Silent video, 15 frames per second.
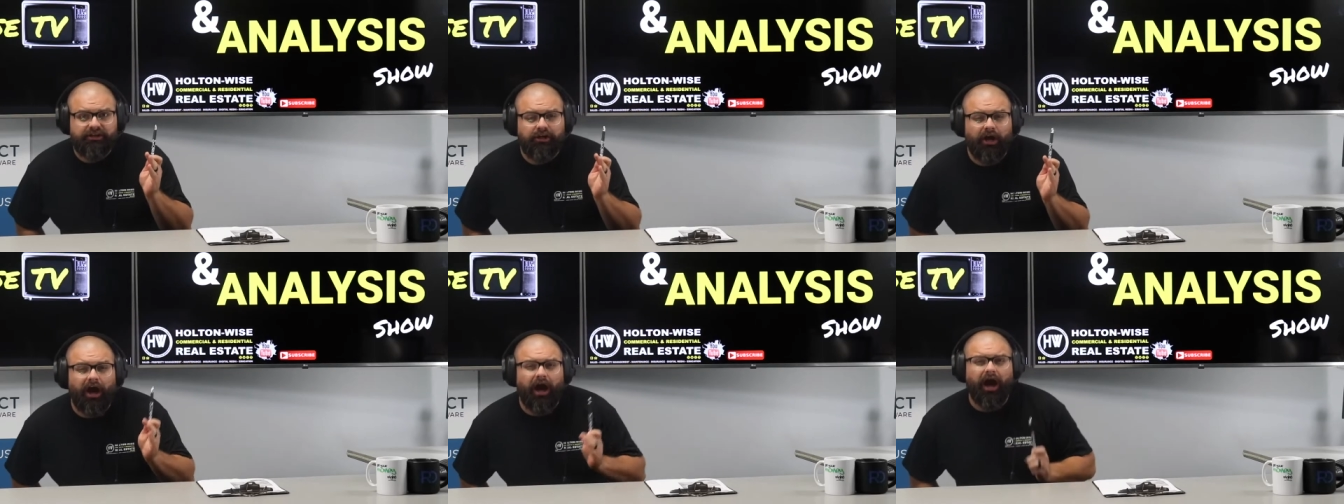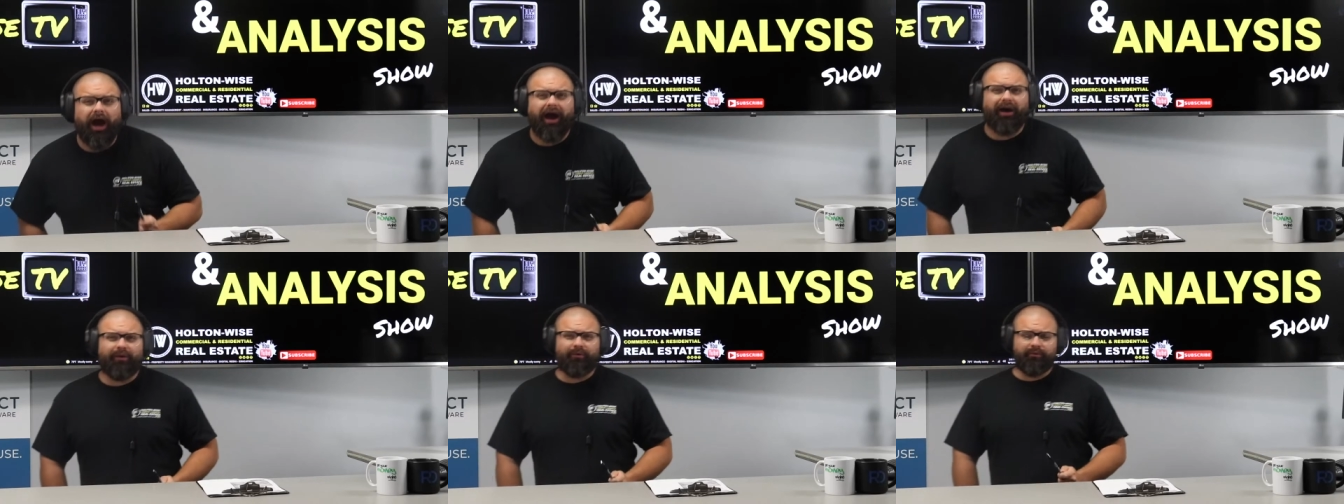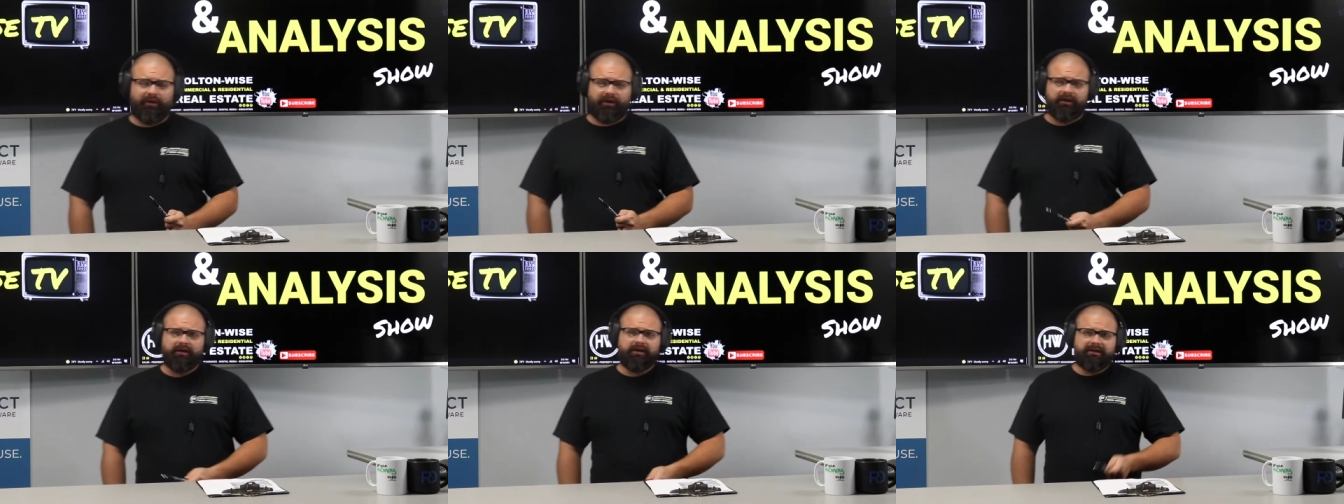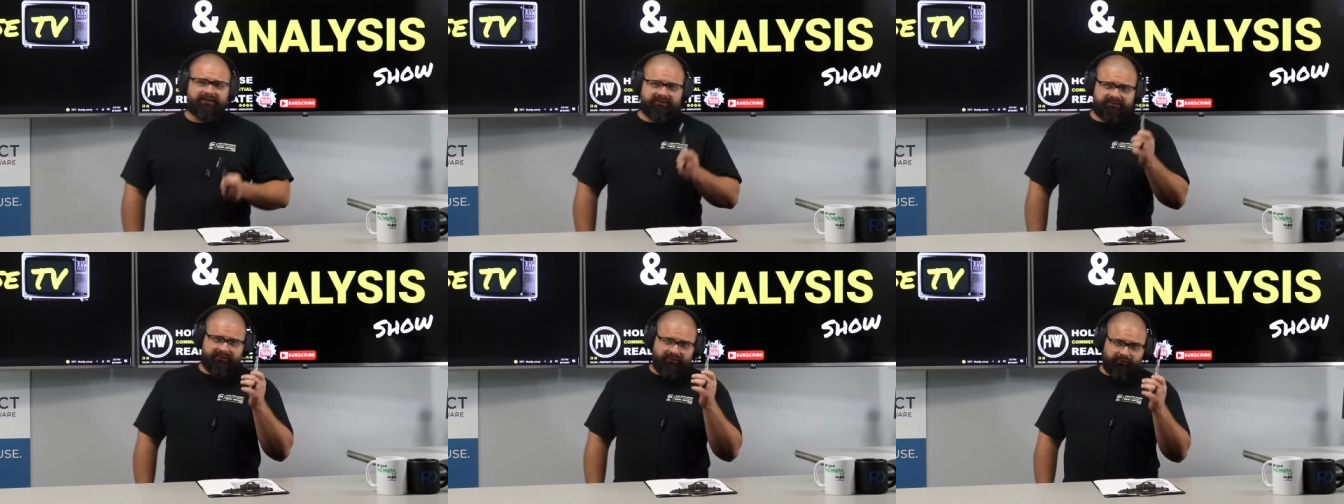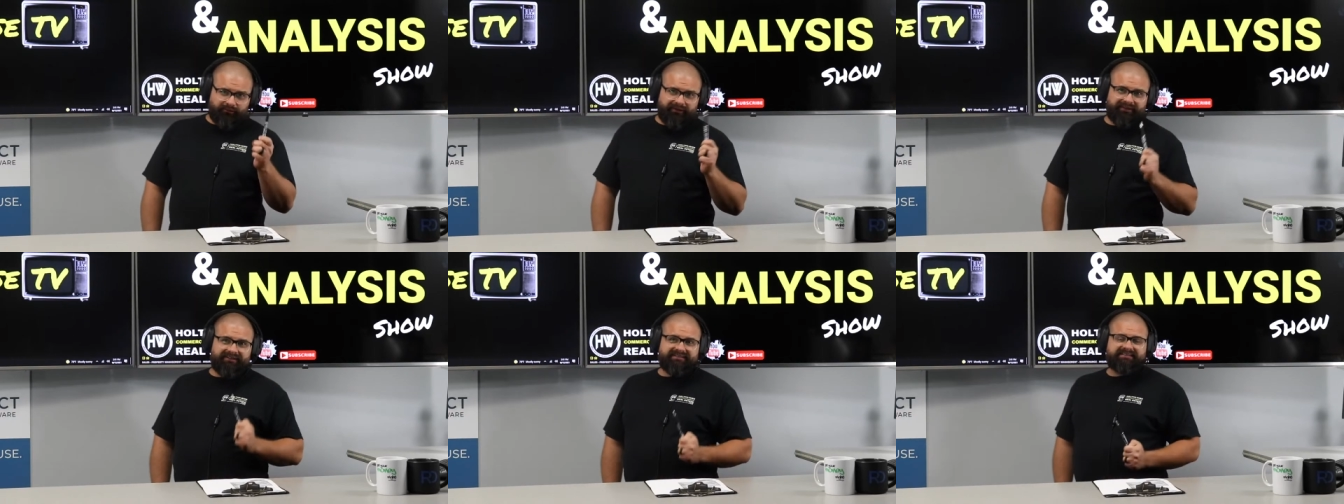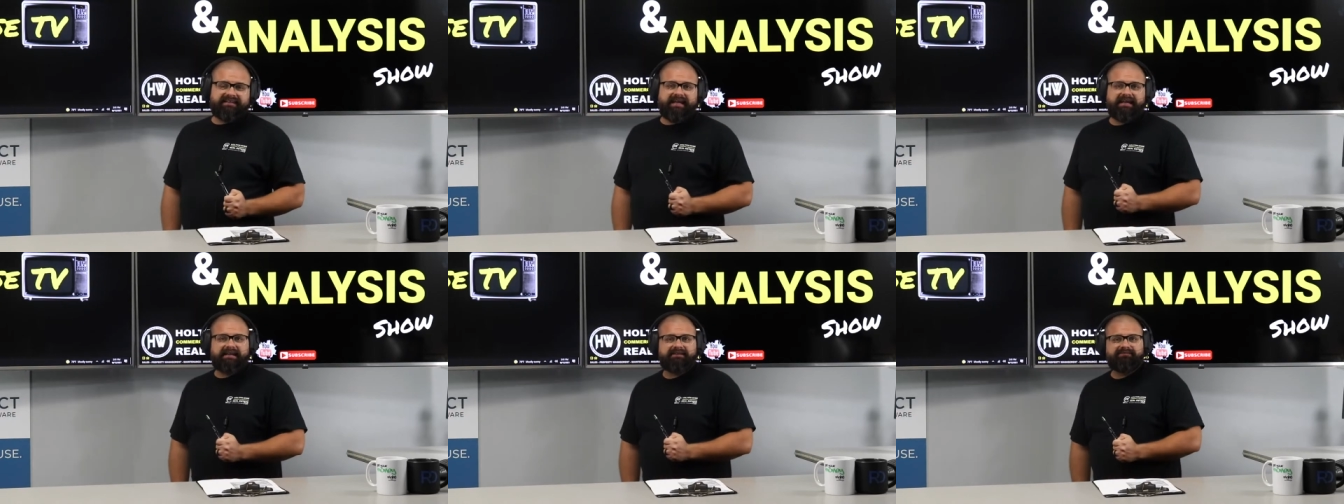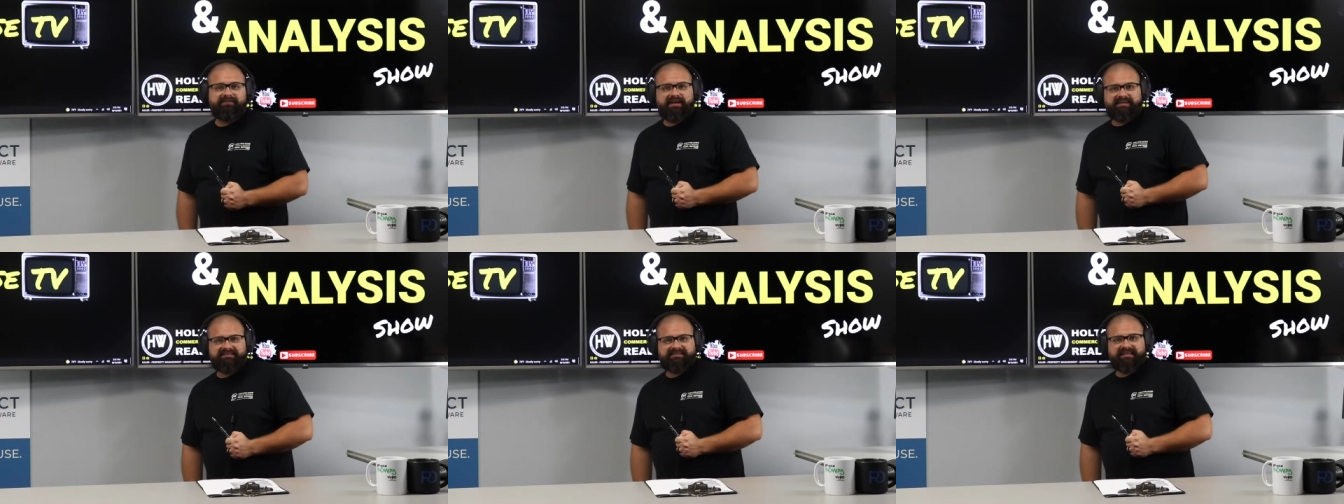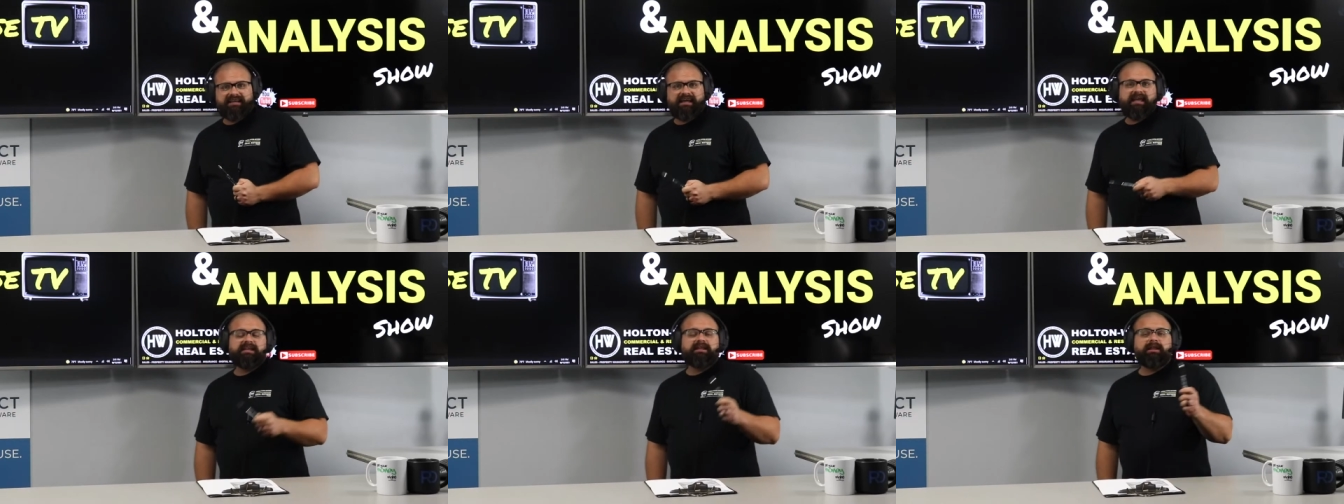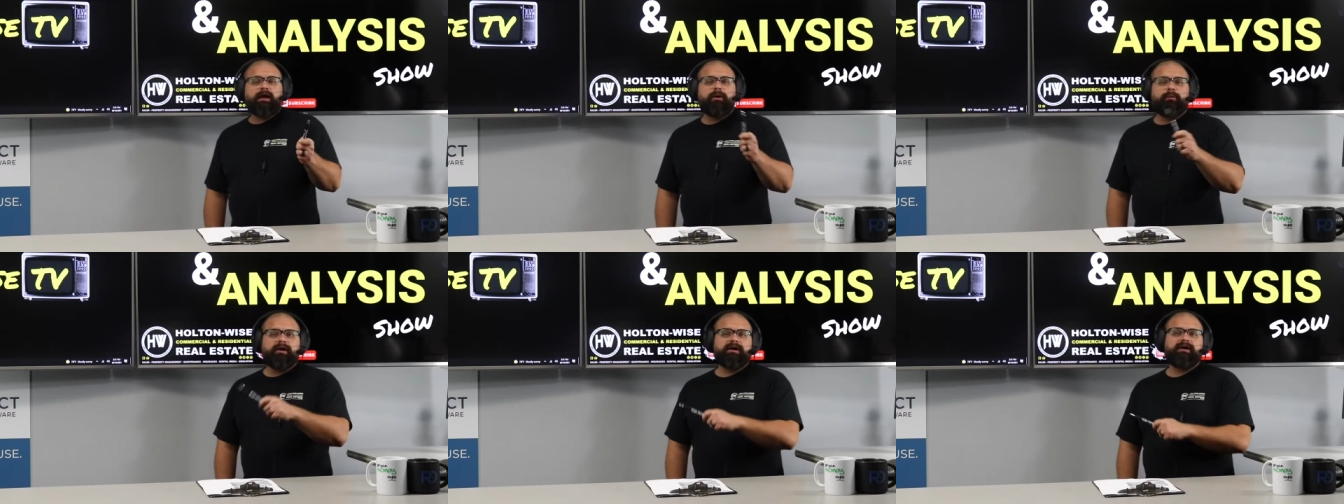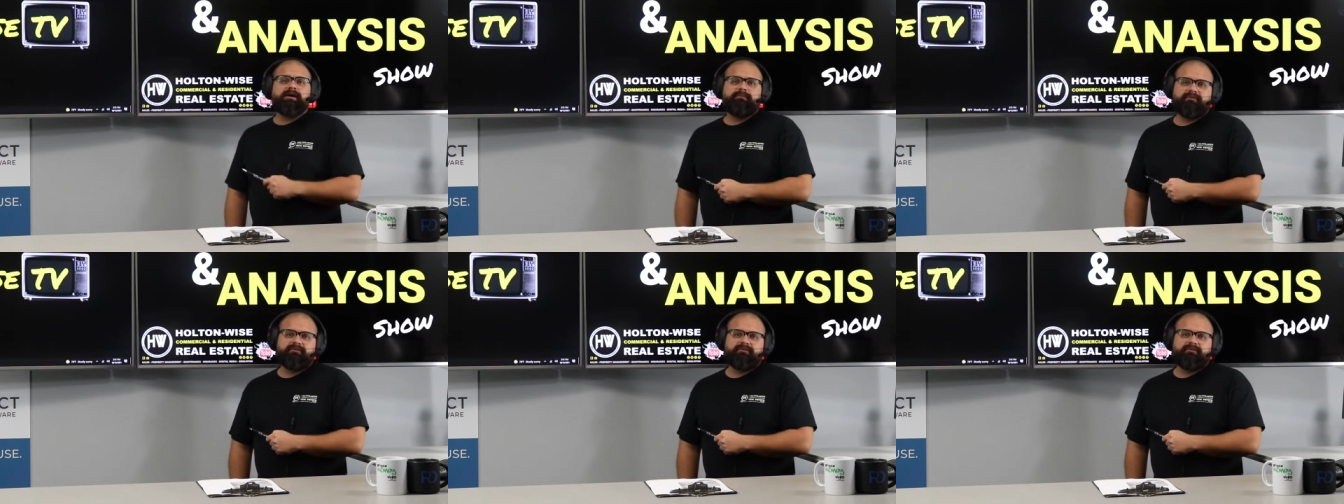code to real estate investing in low income